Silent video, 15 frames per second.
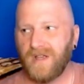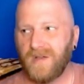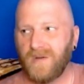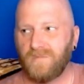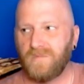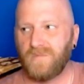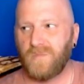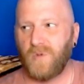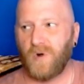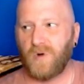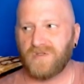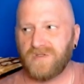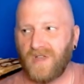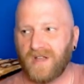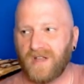most
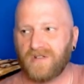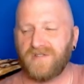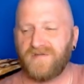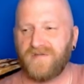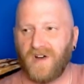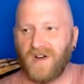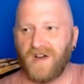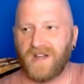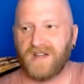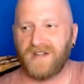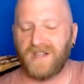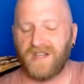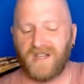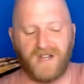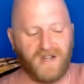likely find
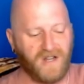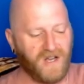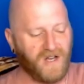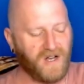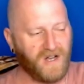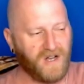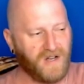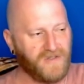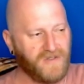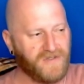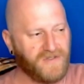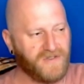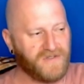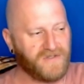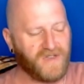in
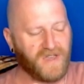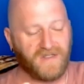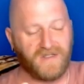the St.